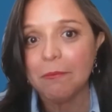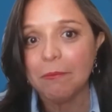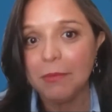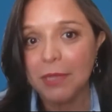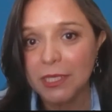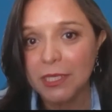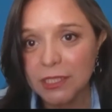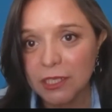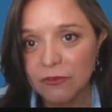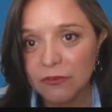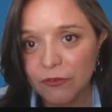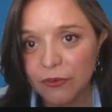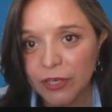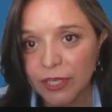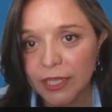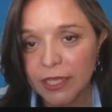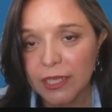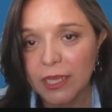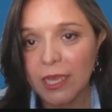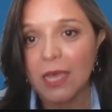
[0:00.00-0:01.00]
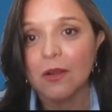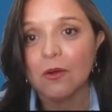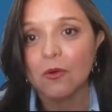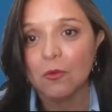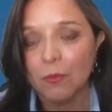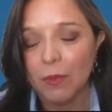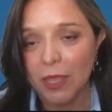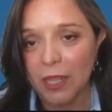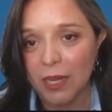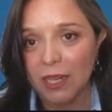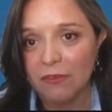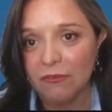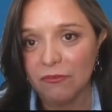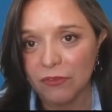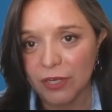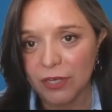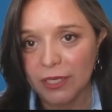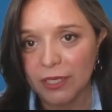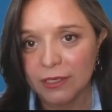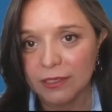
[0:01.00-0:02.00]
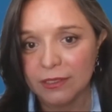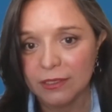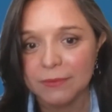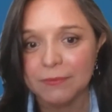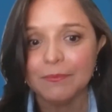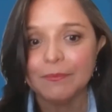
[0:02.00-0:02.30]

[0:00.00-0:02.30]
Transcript: measles-free, and rubella-free.